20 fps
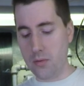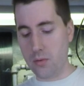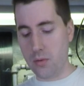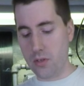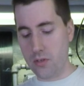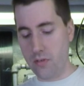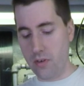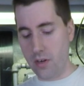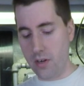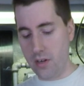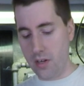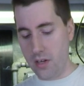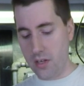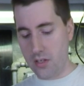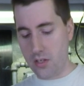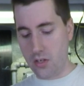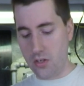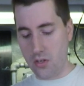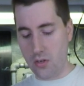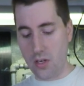where it's very nice
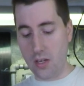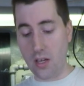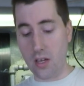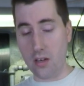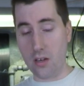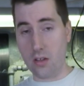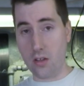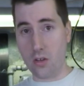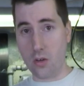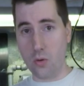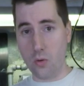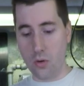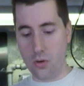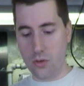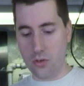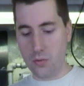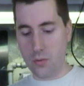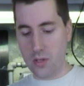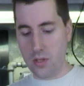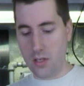because you can get into the
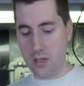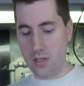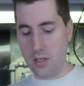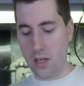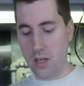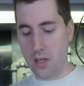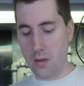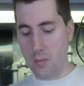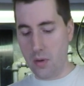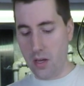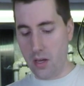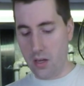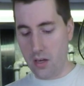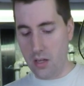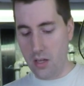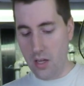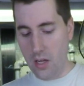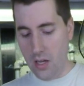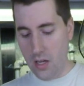corners with this sanding pad,